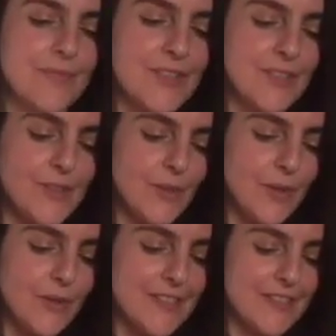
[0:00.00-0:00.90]

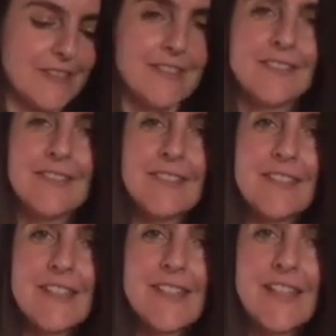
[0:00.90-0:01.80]
Exalted
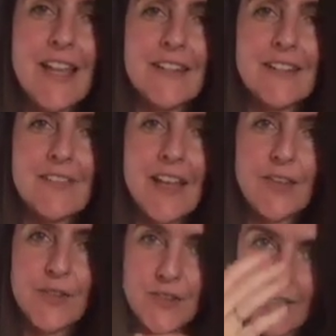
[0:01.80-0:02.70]
sun
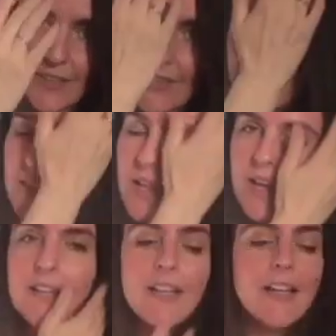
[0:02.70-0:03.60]
energy. It's a
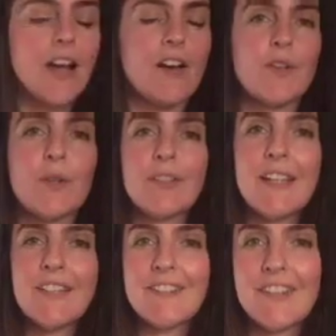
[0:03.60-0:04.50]
lot of
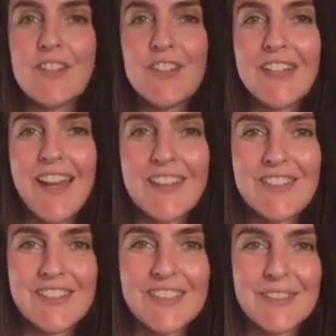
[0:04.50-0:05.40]
creative energy,
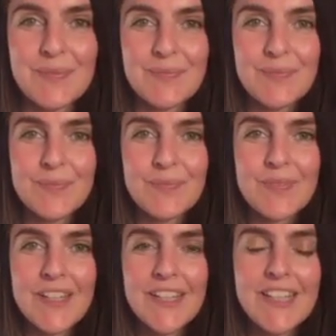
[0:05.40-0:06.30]
actually.
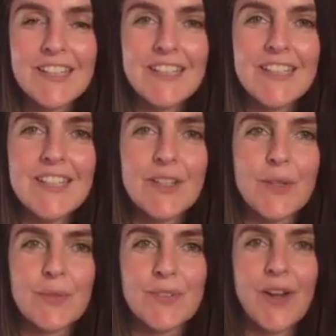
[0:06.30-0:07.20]

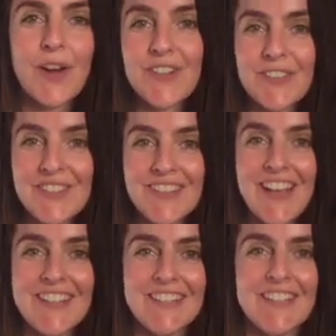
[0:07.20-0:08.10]
Leo, the heart of the
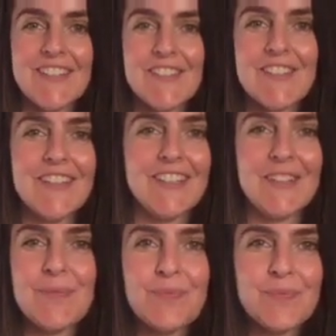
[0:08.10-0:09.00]
lion, is
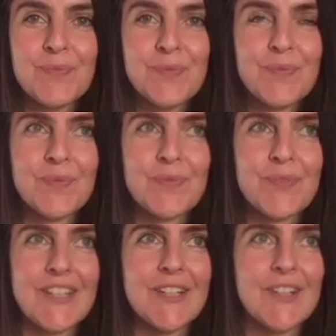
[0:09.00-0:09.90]
the
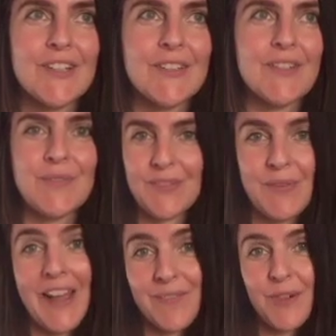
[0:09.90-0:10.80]

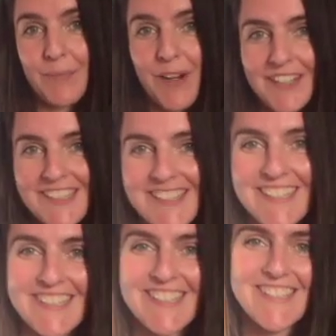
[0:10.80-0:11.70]
where Magha
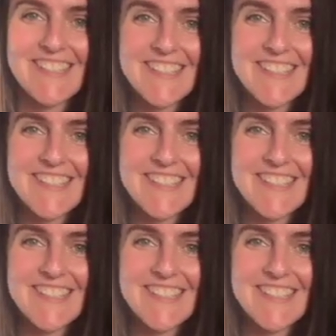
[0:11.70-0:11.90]
sits.